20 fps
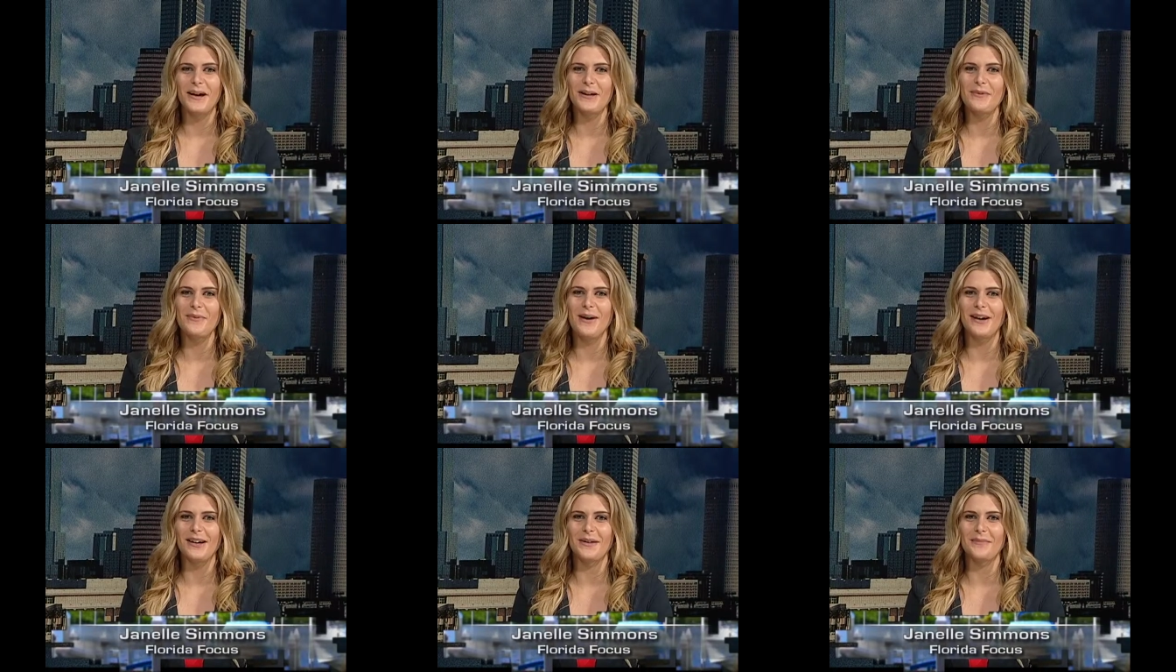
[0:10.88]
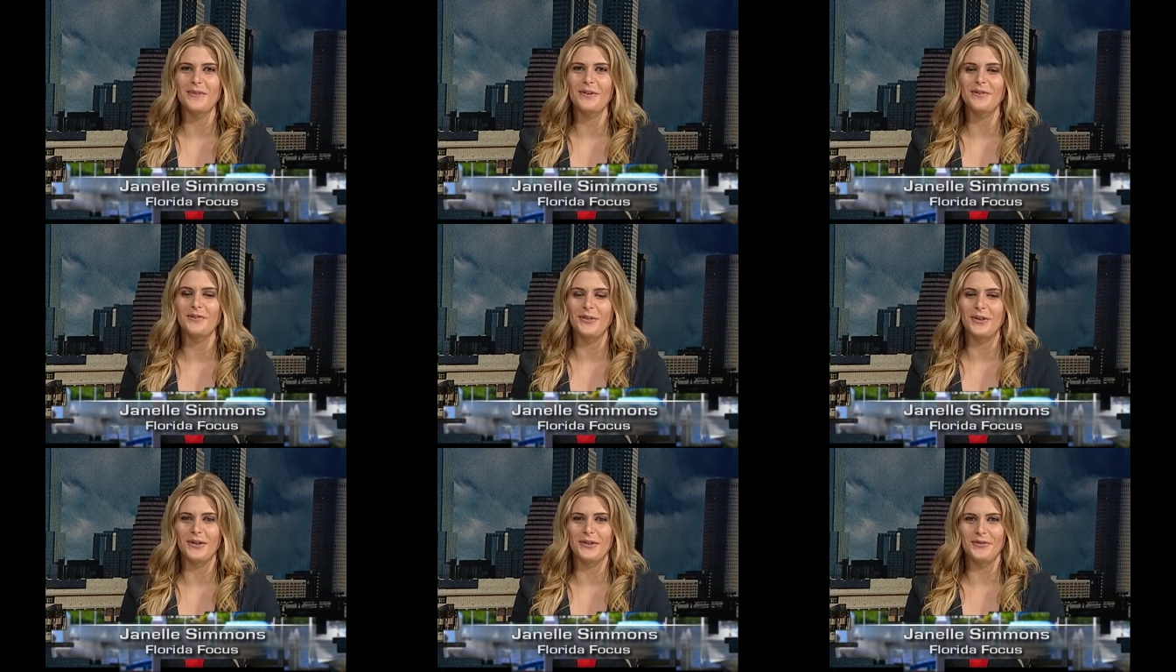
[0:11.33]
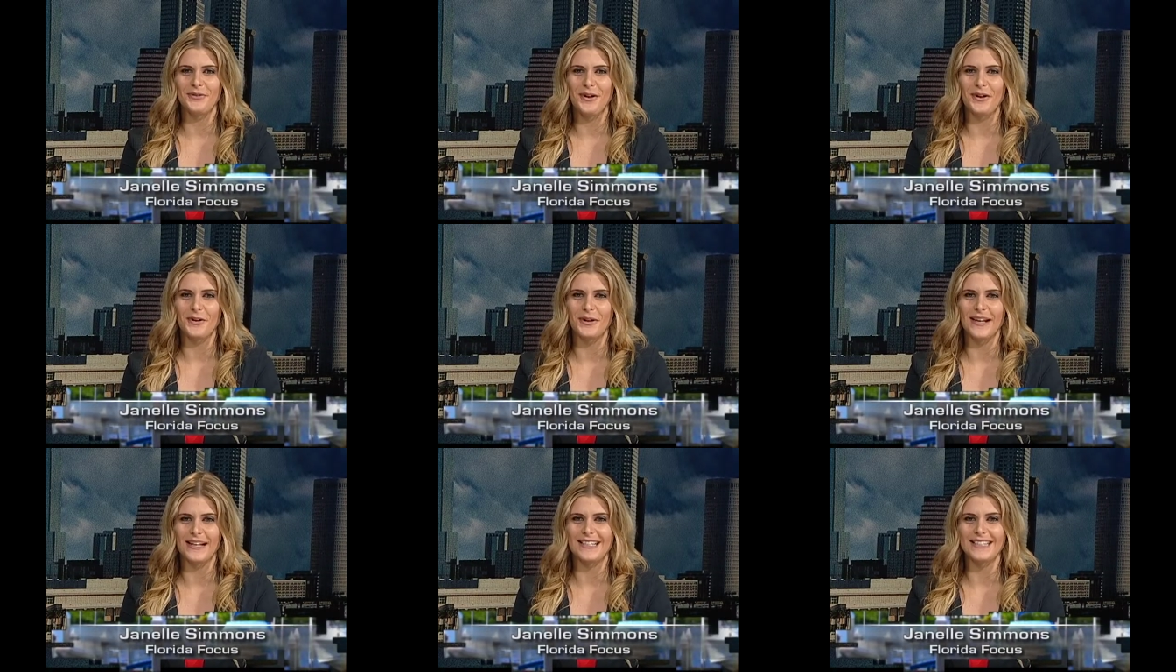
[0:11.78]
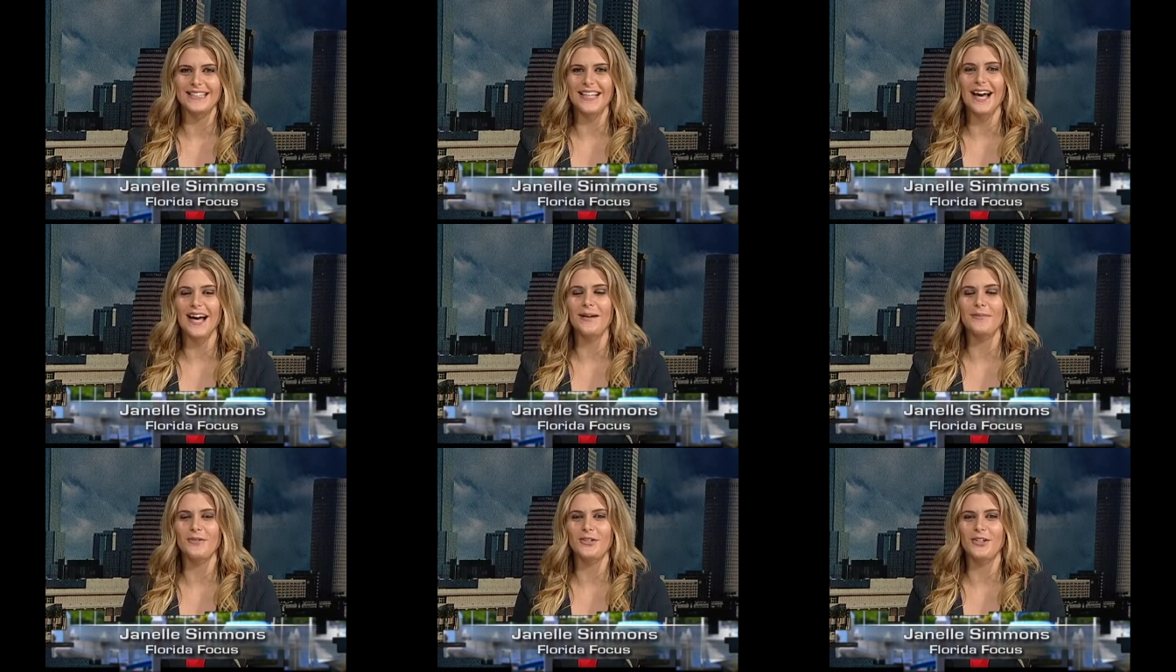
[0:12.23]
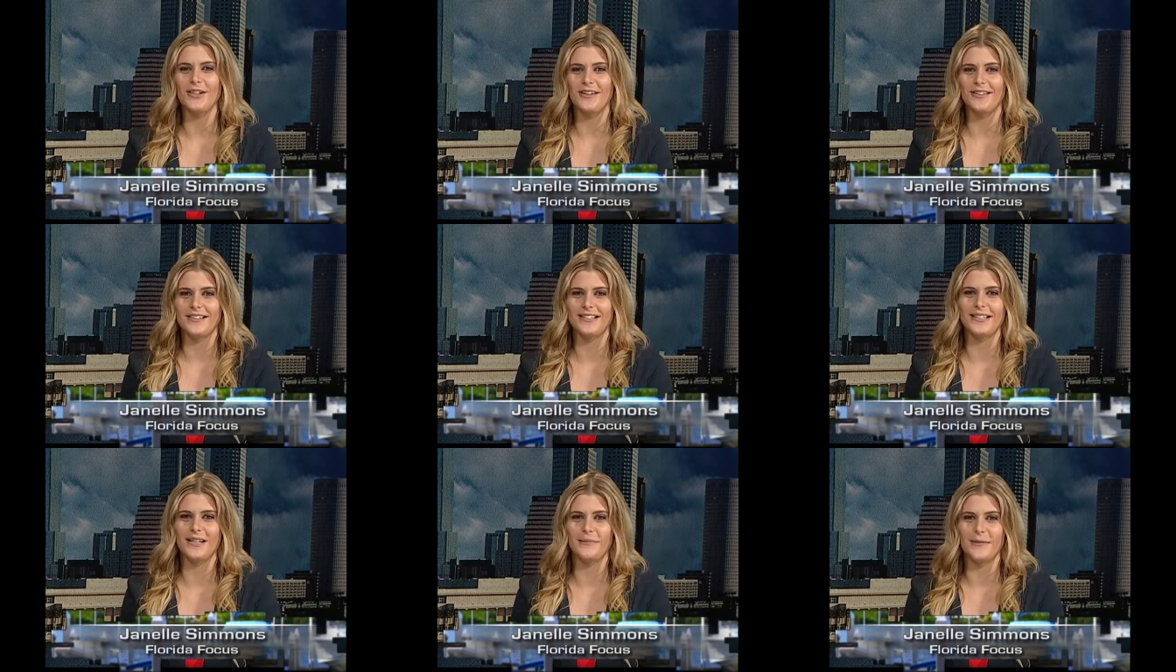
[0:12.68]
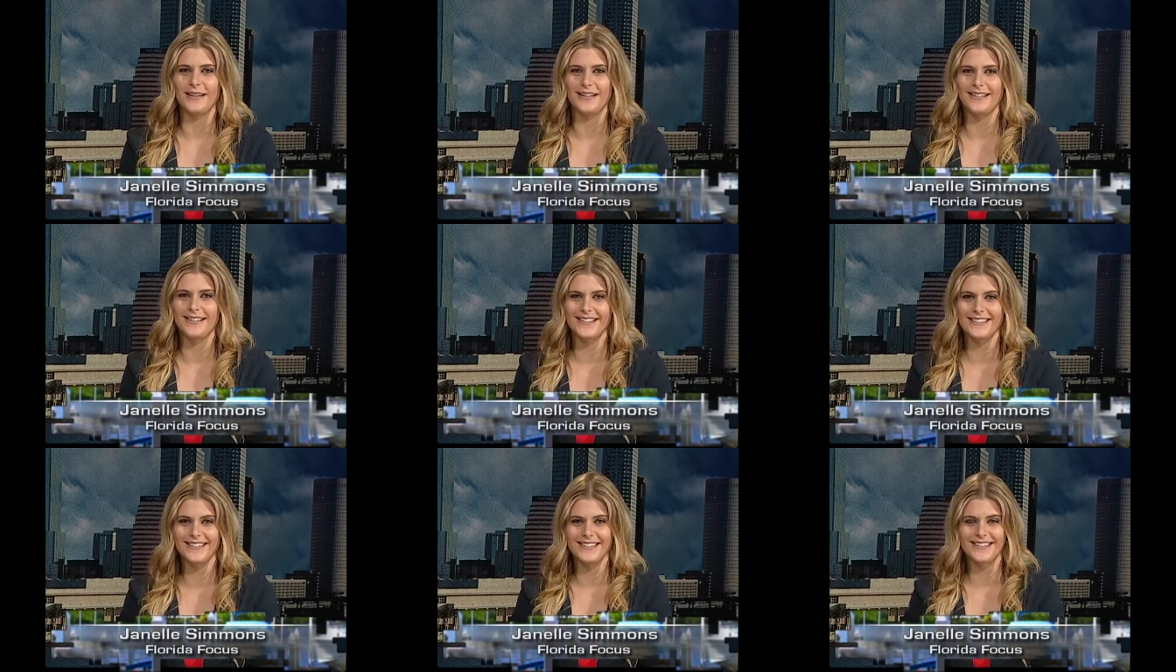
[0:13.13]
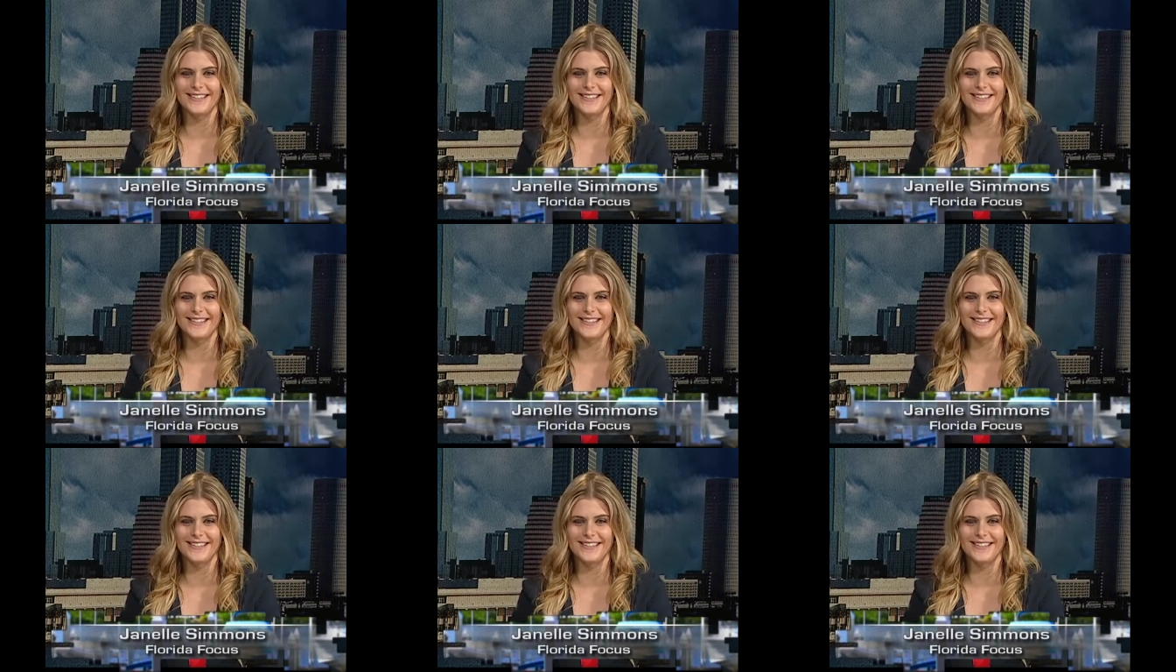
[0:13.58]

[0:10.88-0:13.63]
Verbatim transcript: and welcome to Florida Focus. I'm Janelle Simmons.